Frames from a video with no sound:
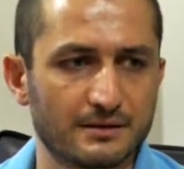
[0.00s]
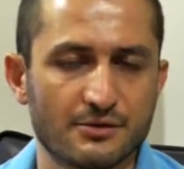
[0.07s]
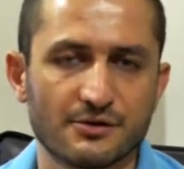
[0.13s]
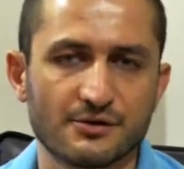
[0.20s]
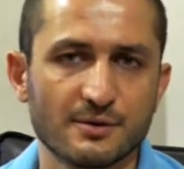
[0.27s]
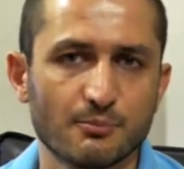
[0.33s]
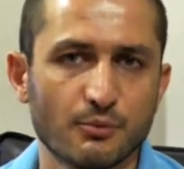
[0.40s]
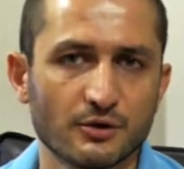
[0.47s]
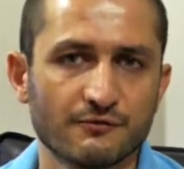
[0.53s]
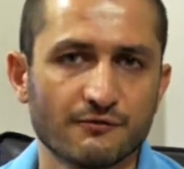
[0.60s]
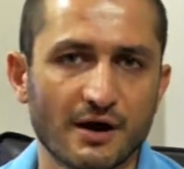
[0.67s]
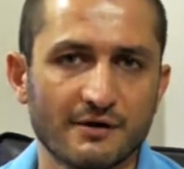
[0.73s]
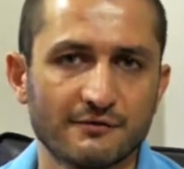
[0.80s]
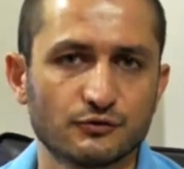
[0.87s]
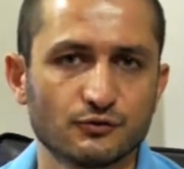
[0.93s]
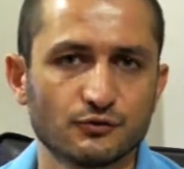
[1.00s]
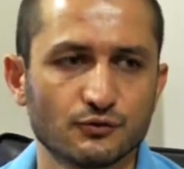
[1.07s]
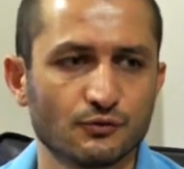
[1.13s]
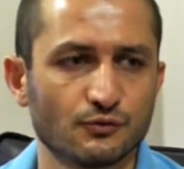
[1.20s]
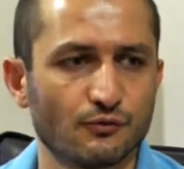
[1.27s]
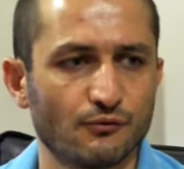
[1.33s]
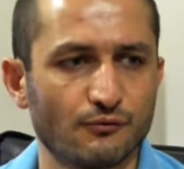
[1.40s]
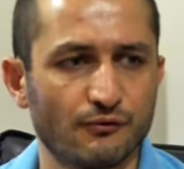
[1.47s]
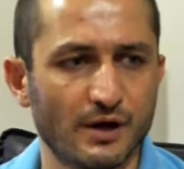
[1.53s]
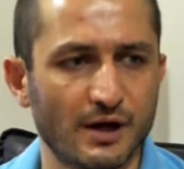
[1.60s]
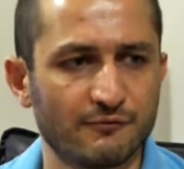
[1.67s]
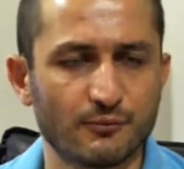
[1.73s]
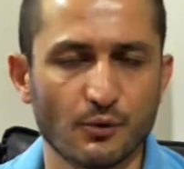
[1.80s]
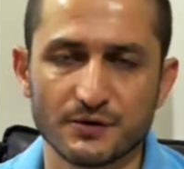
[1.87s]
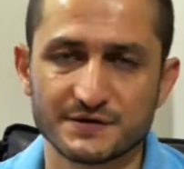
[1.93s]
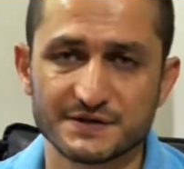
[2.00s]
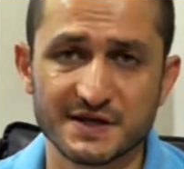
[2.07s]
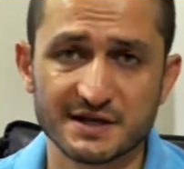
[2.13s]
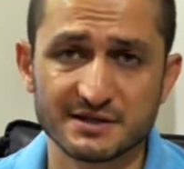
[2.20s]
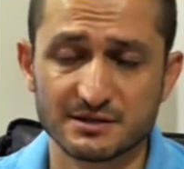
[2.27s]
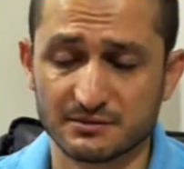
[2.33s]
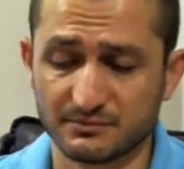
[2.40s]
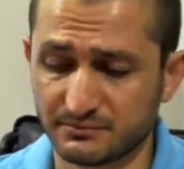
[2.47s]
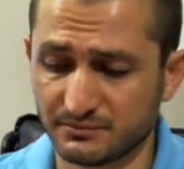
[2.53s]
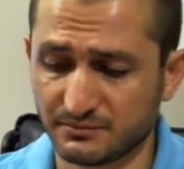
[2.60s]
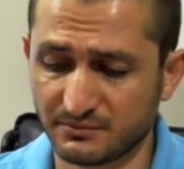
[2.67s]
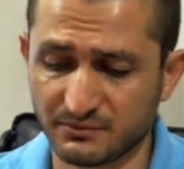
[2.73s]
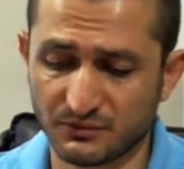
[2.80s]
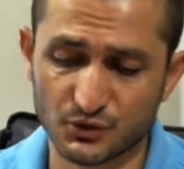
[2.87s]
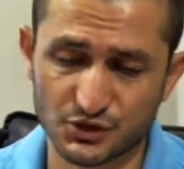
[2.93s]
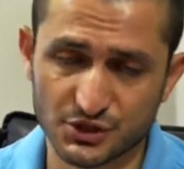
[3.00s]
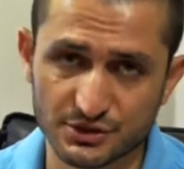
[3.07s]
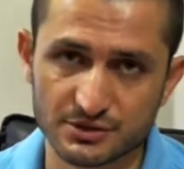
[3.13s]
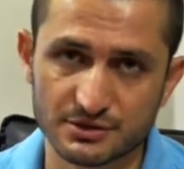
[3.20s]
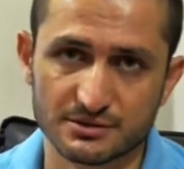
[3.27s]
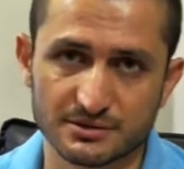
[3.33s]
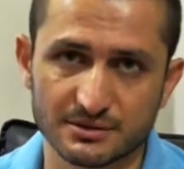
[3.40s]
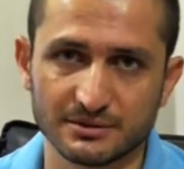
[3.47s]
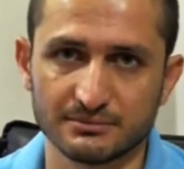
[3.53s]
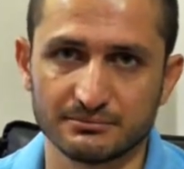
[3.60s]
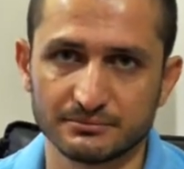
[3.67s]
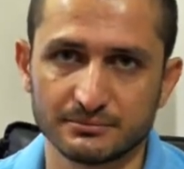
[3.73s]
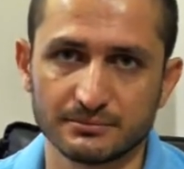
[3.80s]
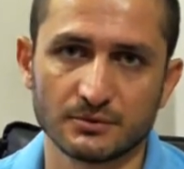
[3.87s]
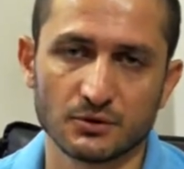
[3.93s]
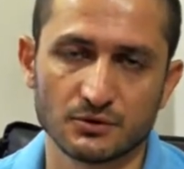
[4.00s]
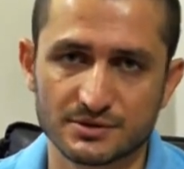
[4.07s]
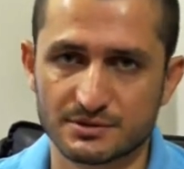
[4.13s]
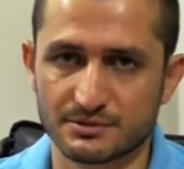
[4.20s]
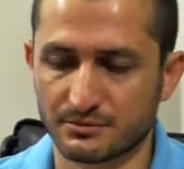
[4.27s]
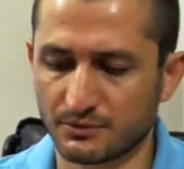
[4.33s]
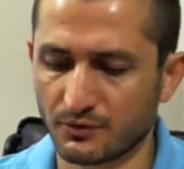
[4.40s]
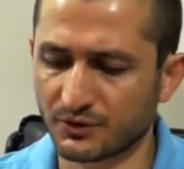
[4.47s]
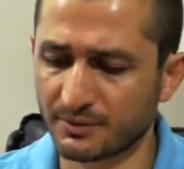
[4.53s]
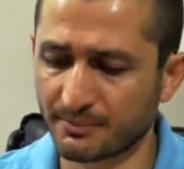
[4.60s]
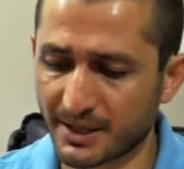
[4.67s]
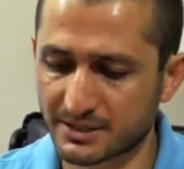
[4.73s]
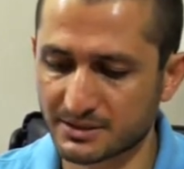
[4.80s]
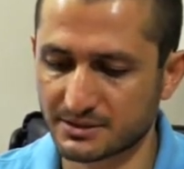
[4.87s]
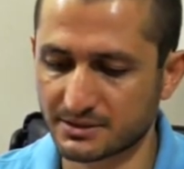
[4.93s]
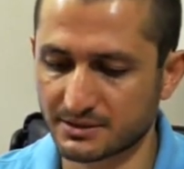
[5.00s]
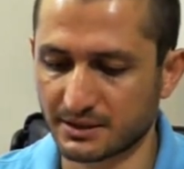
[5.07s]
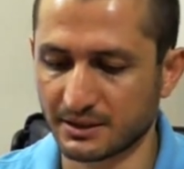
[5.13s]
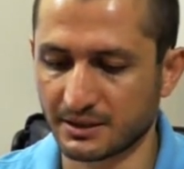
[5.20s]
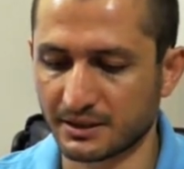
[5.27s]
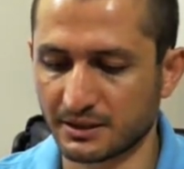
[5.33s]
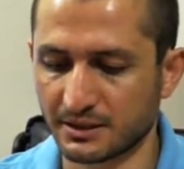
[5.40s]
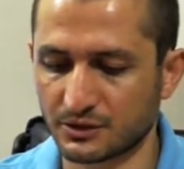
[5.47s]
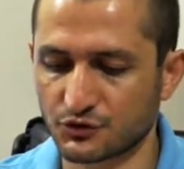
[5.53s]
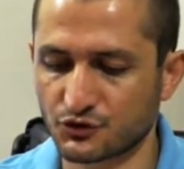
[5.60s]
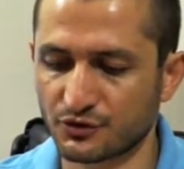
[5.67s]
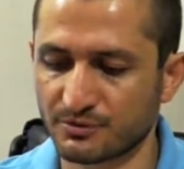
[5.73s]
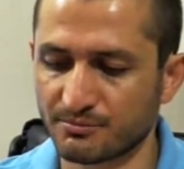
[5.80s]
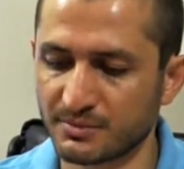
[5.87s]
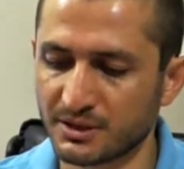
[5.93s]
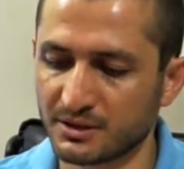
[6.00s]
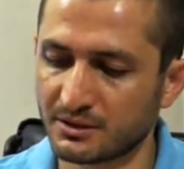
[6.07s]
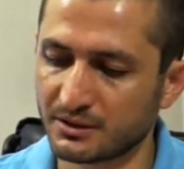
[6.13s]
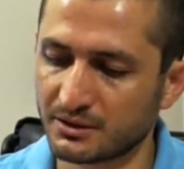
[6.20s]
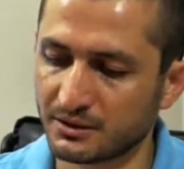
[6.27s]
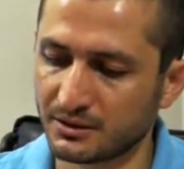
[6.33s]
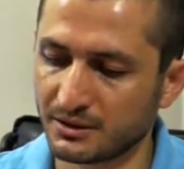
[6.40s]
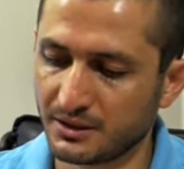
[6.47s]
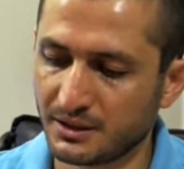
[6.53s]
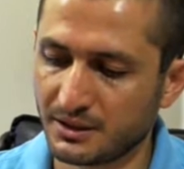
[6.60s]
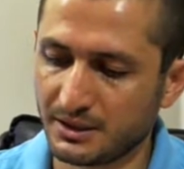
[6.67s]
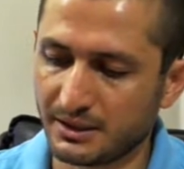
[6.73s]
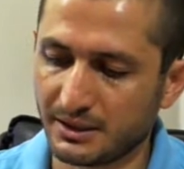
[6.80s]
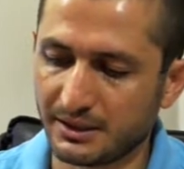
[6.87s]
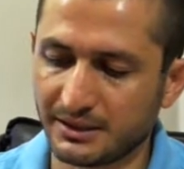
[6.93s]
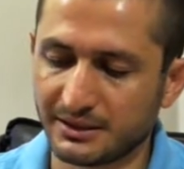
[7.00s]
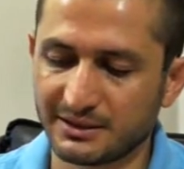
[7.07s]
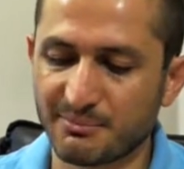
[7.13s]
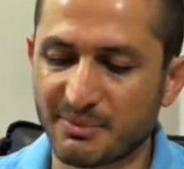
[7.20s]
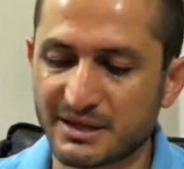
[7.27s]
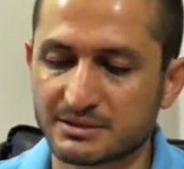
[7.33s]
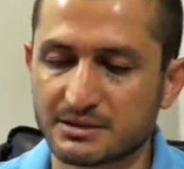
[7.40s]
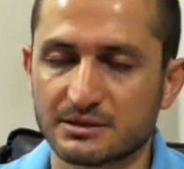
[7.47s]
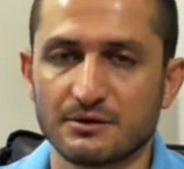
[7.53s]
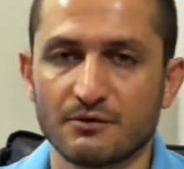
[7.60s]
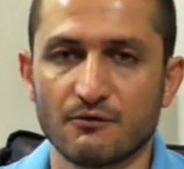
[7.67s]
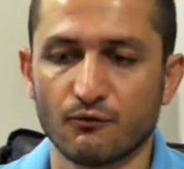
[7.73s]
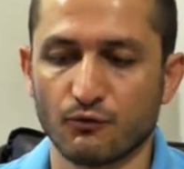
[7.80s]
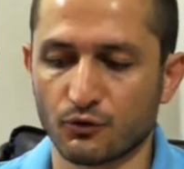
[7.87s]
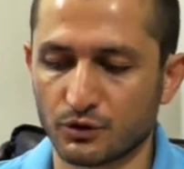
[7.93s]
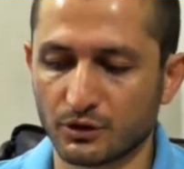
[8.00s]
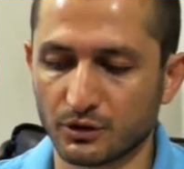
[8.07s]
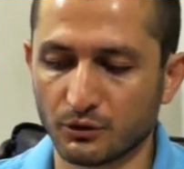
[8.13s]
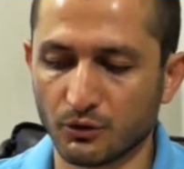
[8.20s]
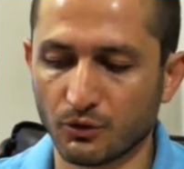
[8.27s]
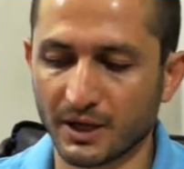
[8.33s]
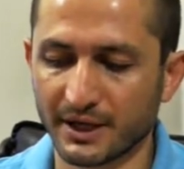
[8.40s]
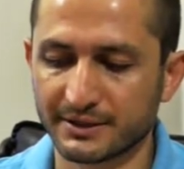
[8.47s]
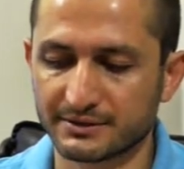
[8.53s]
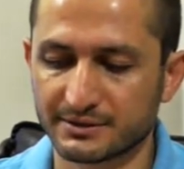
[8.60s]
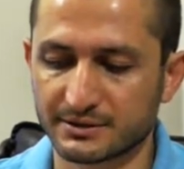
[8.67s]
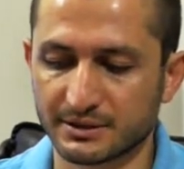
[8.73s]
3.5 to 5.6, which is not the best and shouldn't be the best for low light